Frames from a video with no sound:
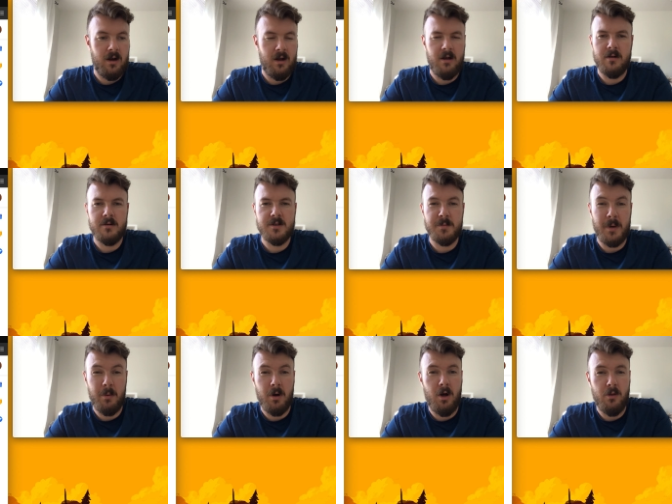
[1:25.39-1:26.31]
And I'll
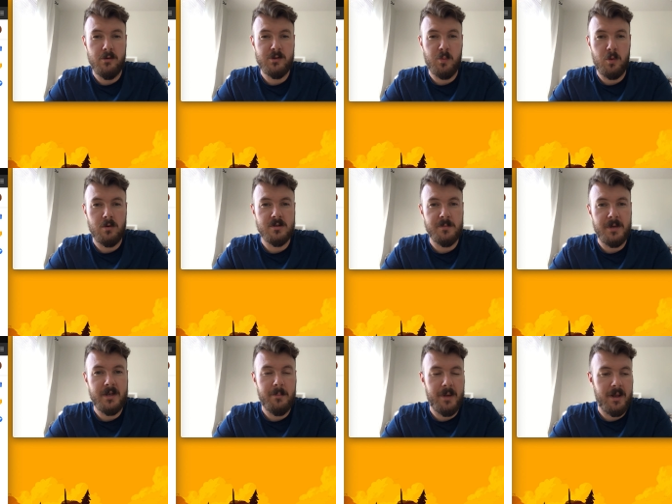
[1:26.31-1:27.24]
explain what all those words
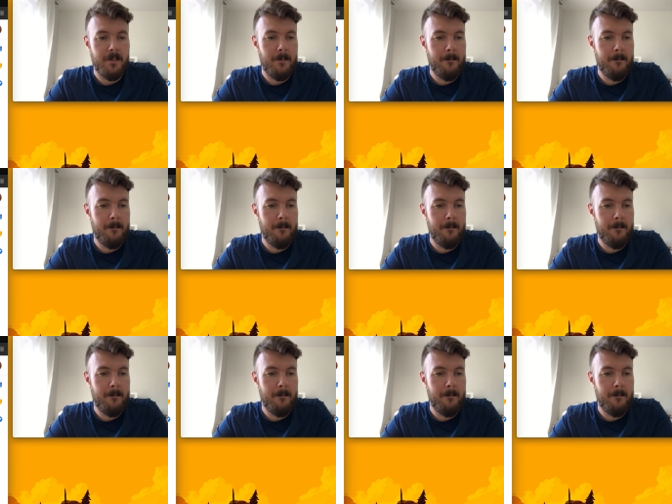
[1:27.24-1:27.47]
mean in a minute.